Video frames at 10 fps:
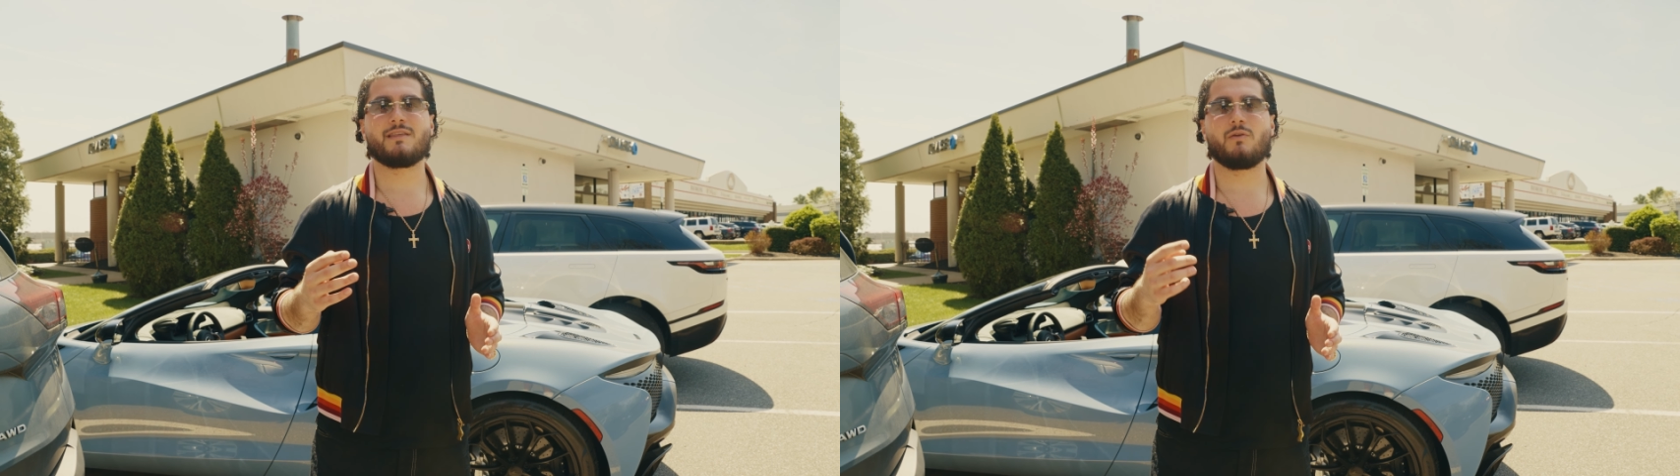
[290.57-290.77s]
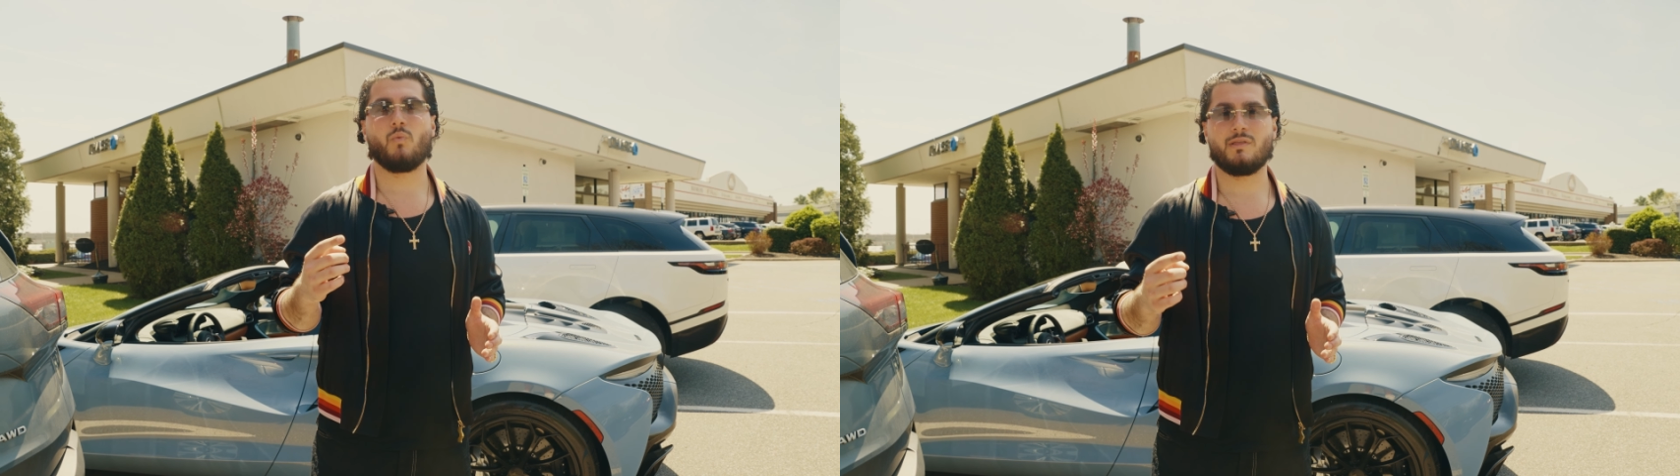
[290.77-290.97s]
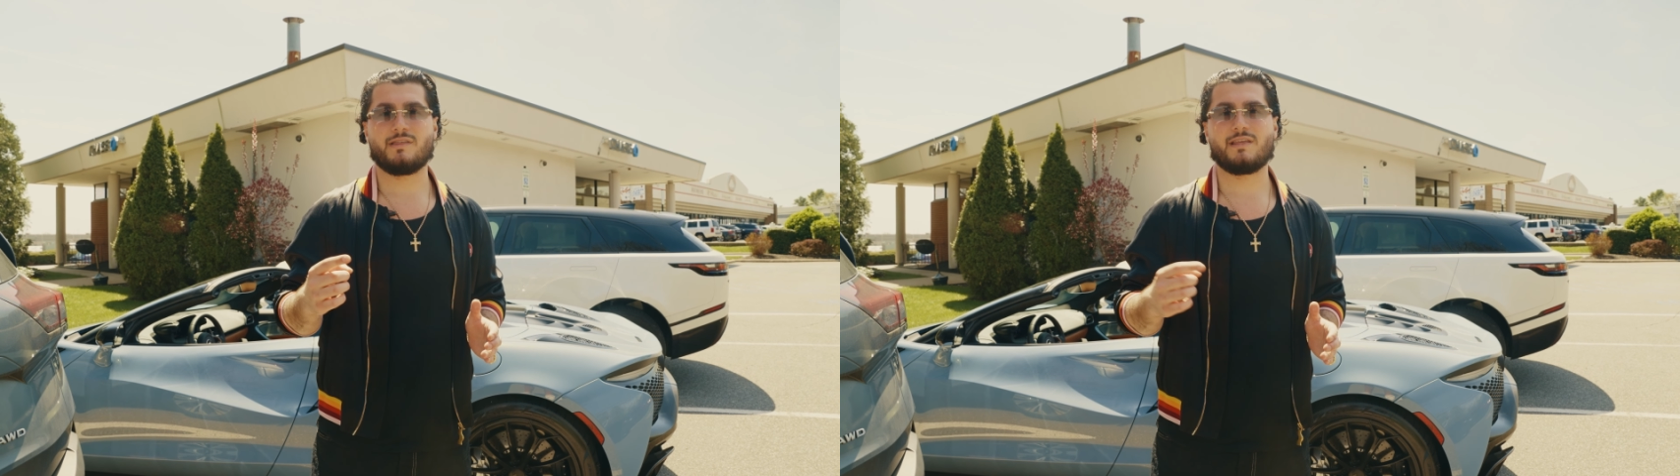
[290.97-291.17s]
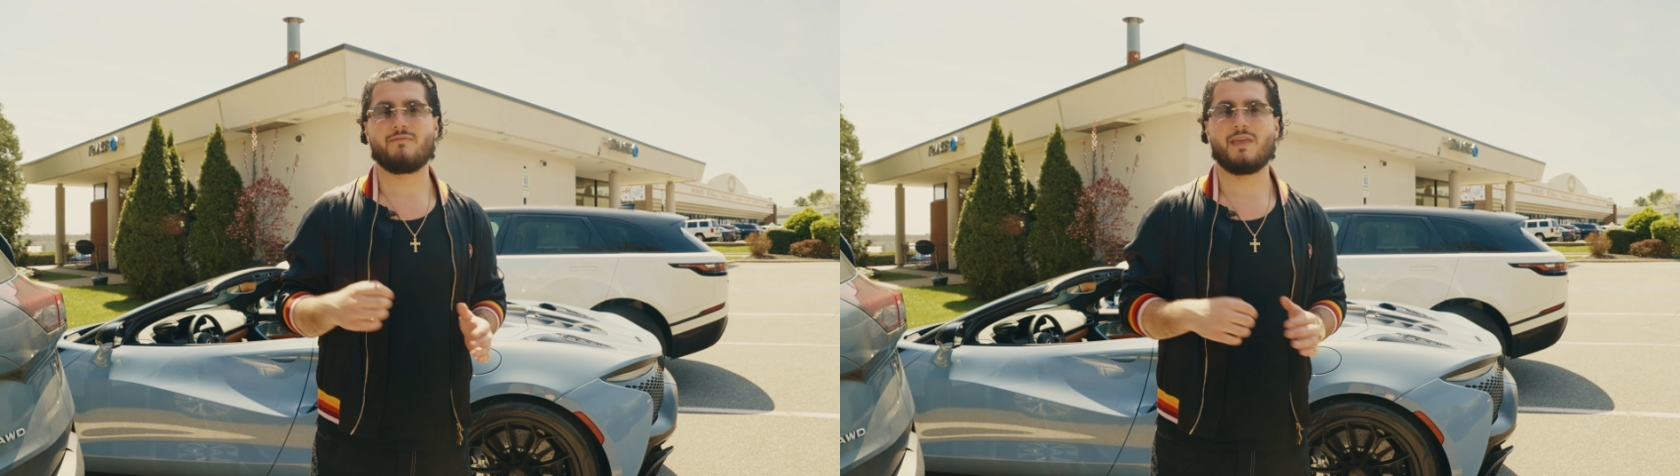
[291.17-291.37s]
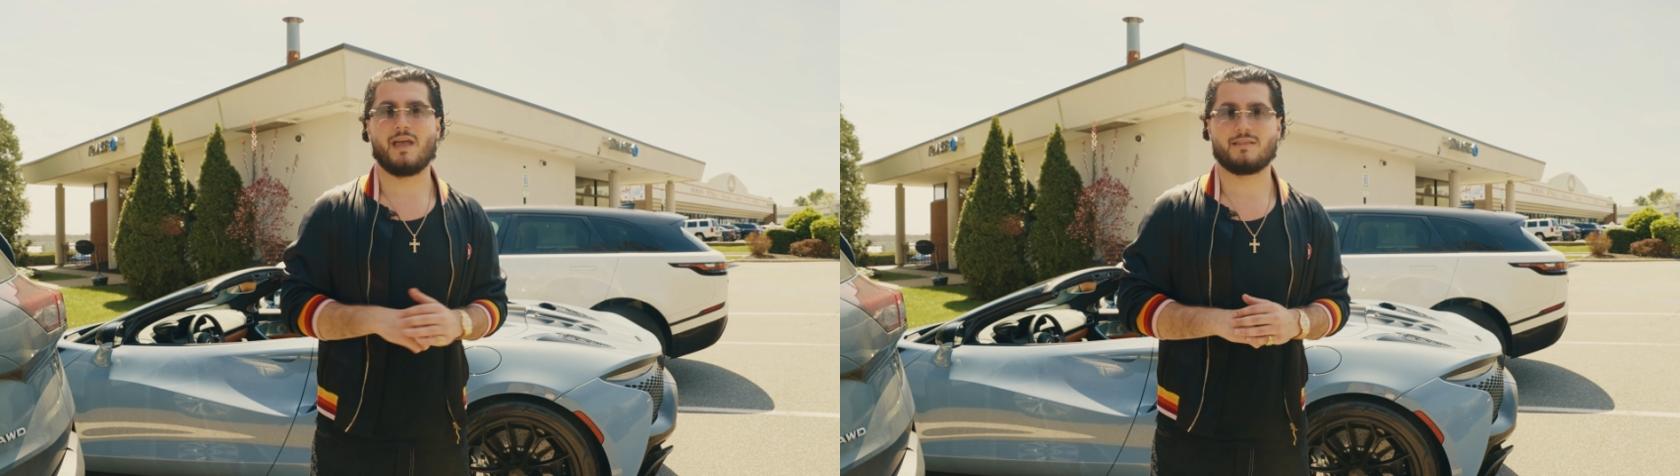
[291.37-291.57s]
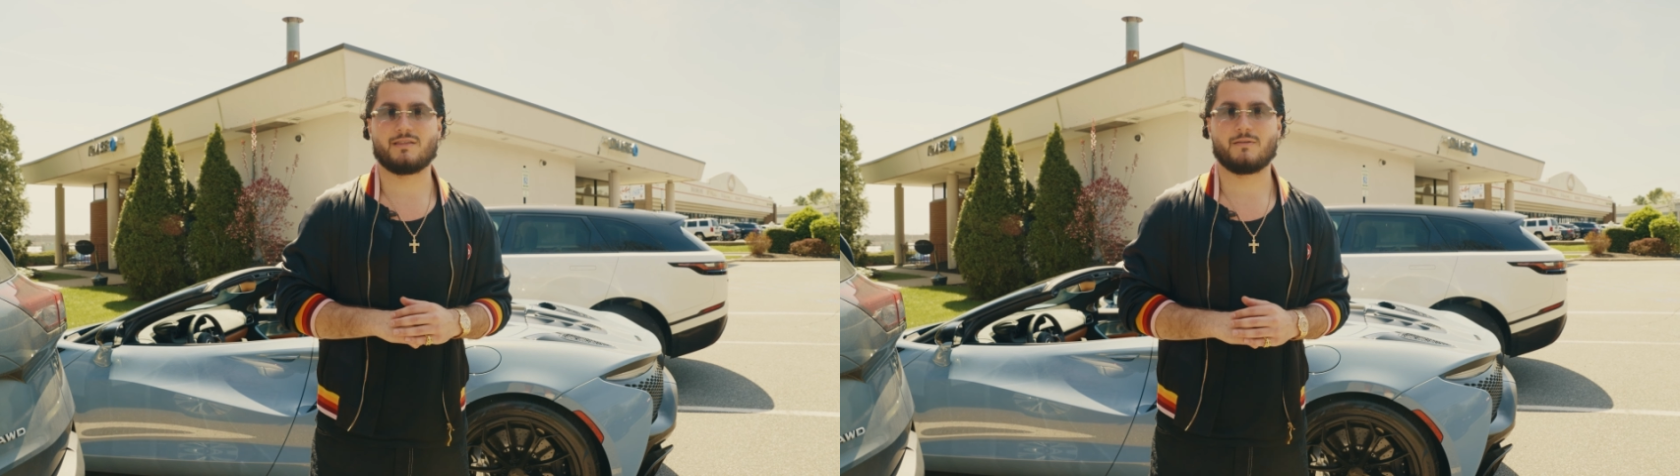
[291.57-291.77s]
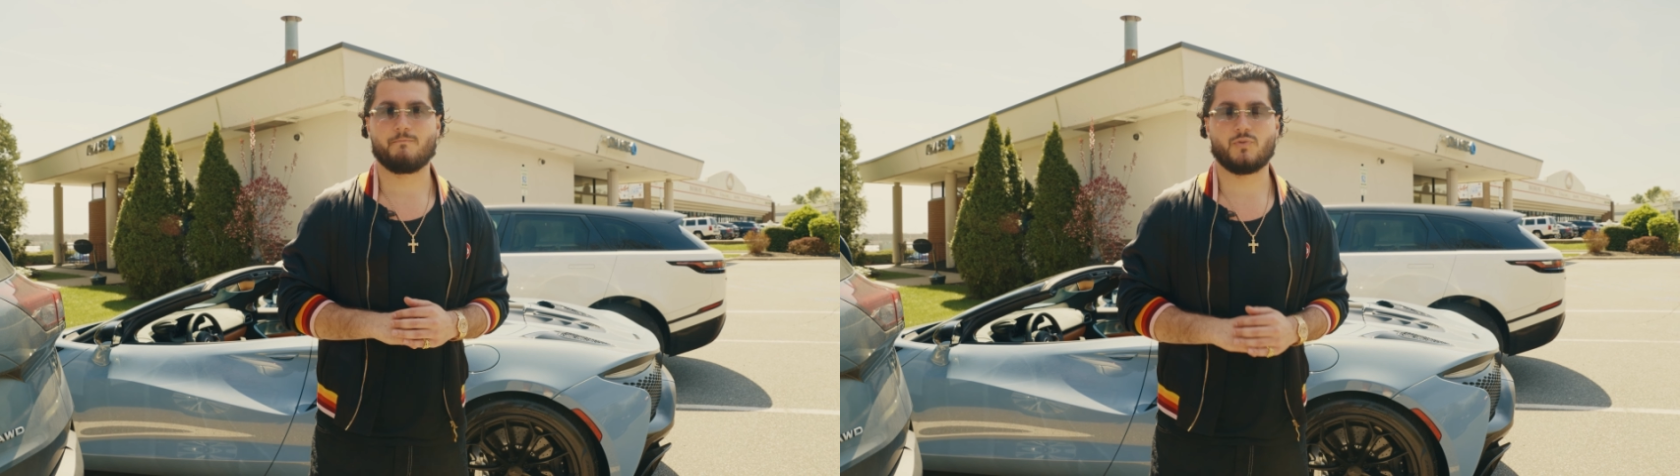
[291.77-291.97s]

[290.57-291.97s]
and 1 CVS.